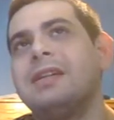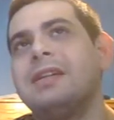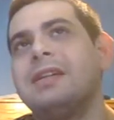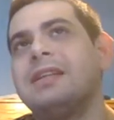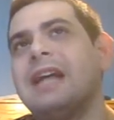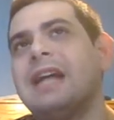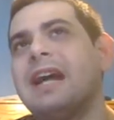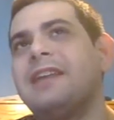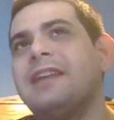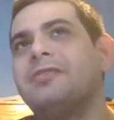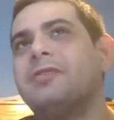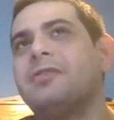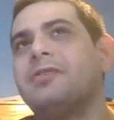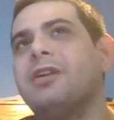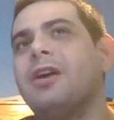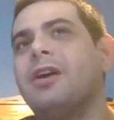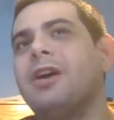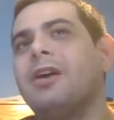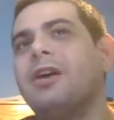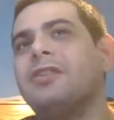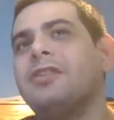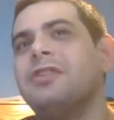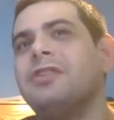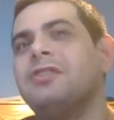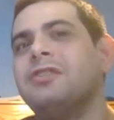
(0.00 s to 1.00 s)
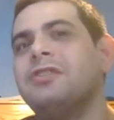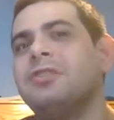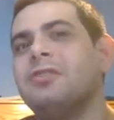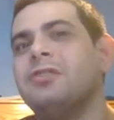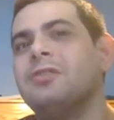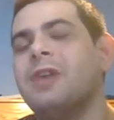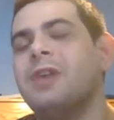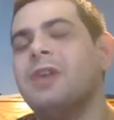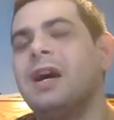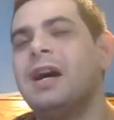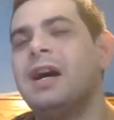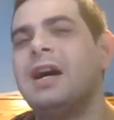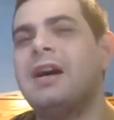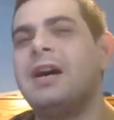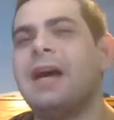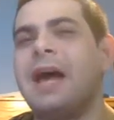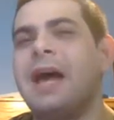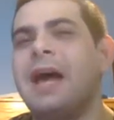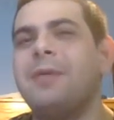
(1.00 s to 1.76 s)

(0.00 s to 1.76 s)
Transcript: That's one hard to do. Uh,